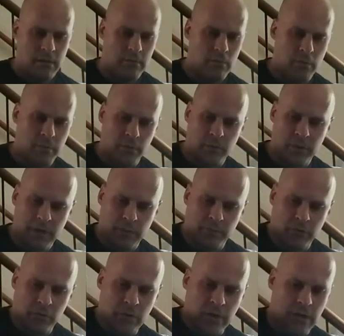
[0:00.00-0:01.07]
open one up
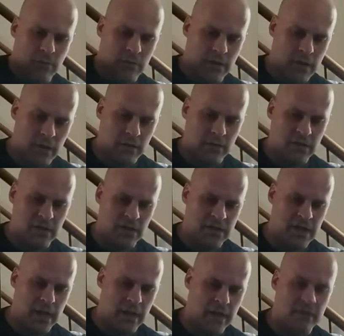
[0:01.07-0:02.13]
real quick. I want to kind of, it's
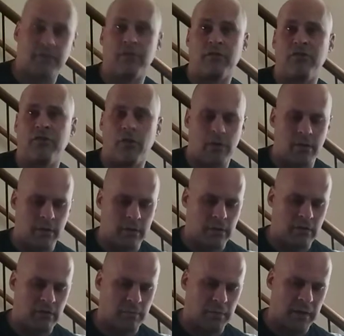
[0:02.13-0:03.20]
kind of easier to show you than
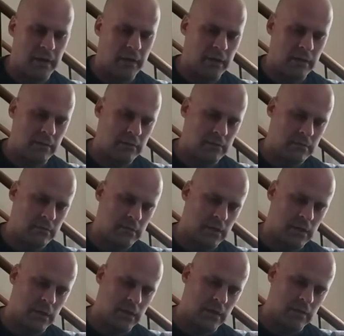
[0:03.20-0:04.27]
explain it.
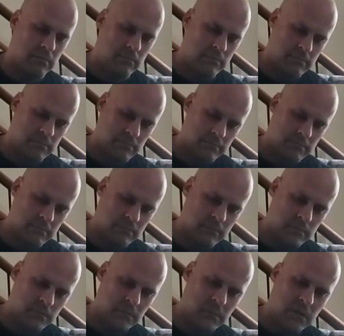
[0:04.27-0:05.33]

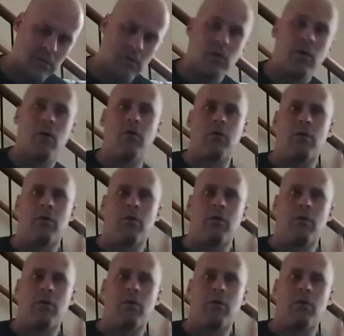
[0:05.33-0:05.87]
Hold